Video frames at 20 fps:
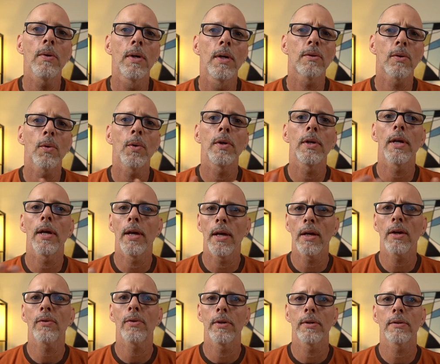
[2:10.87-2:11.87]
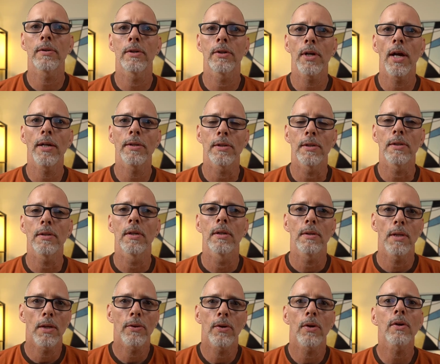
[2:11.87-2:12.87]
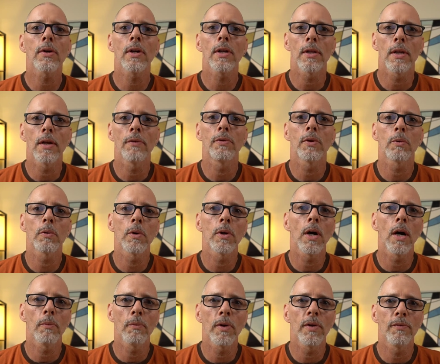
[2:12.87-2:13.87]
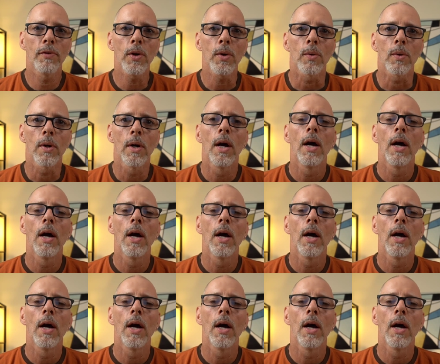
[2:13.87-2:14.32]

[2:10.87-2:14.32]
it's going to increase the chances that they're going to leave you a review.